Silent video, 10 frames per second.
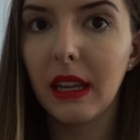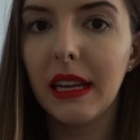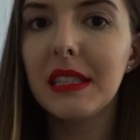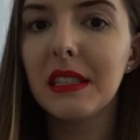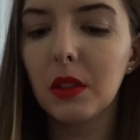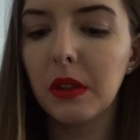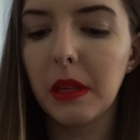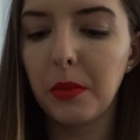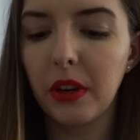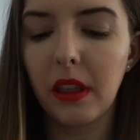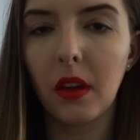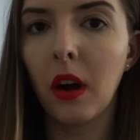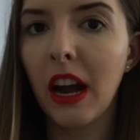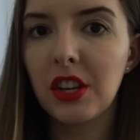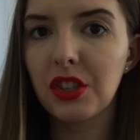It's still really pretty
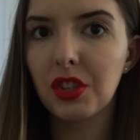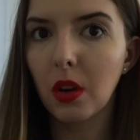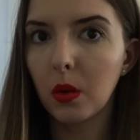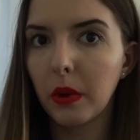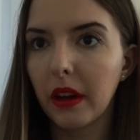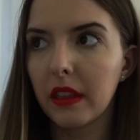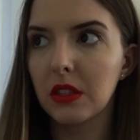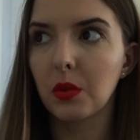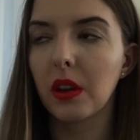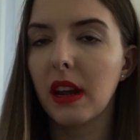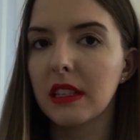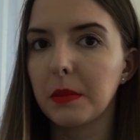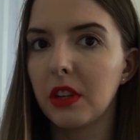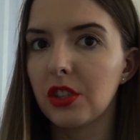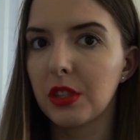though. I just don't wear this one
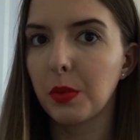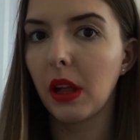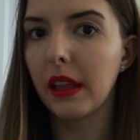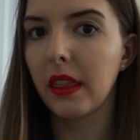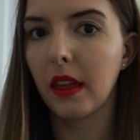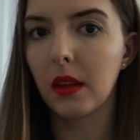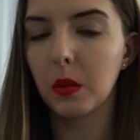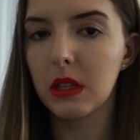as much as probably the other